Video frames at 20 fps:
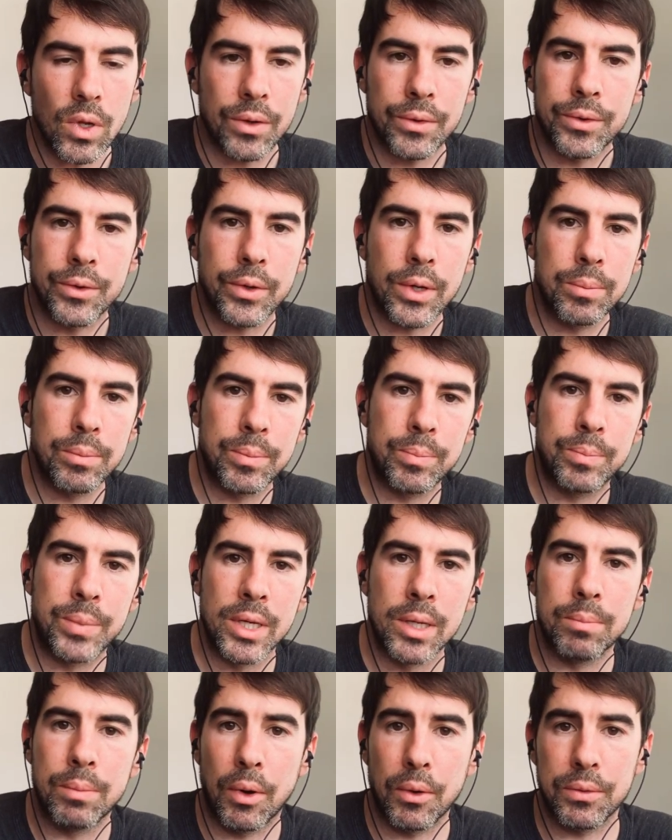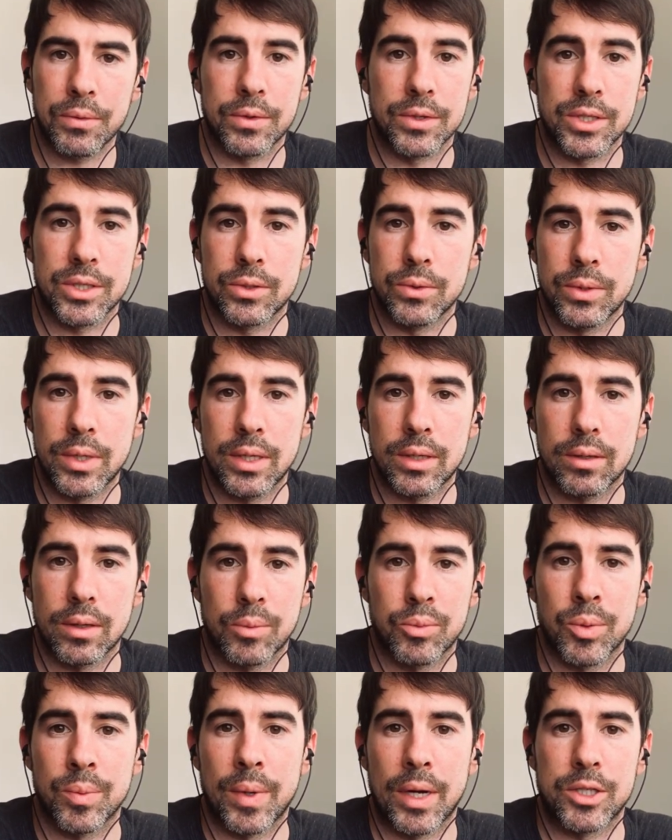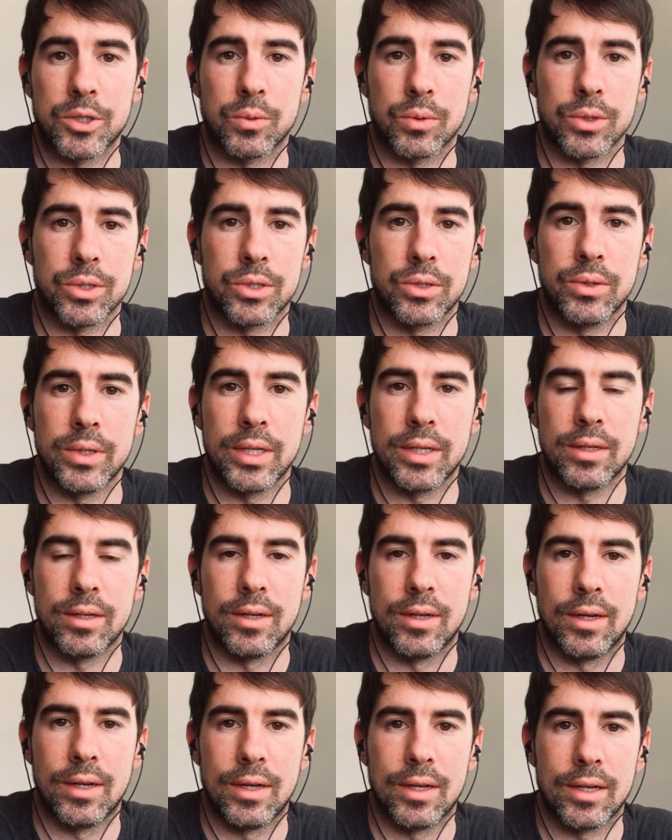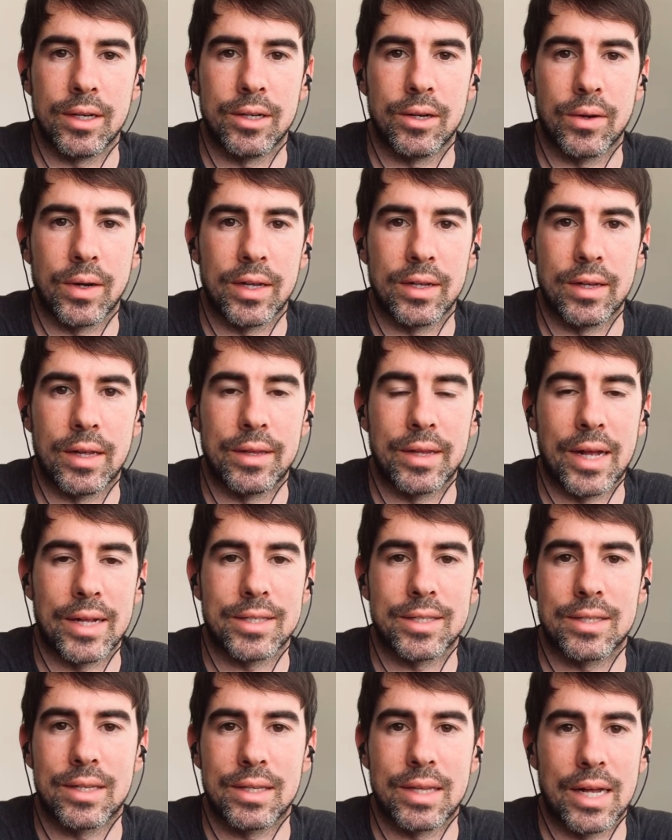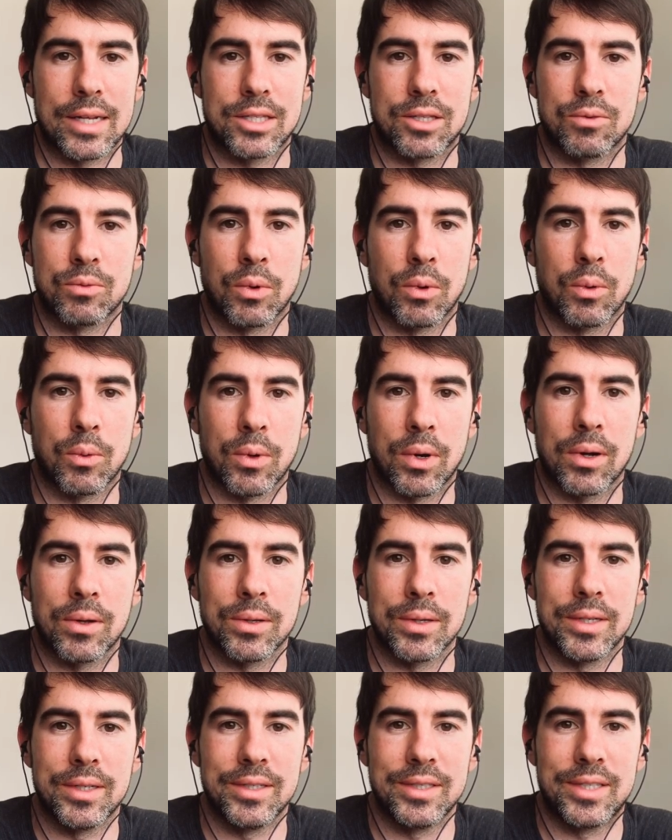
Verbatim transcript: you can be both the student, a perpetual student, you know, and, and that's that's the role we're all in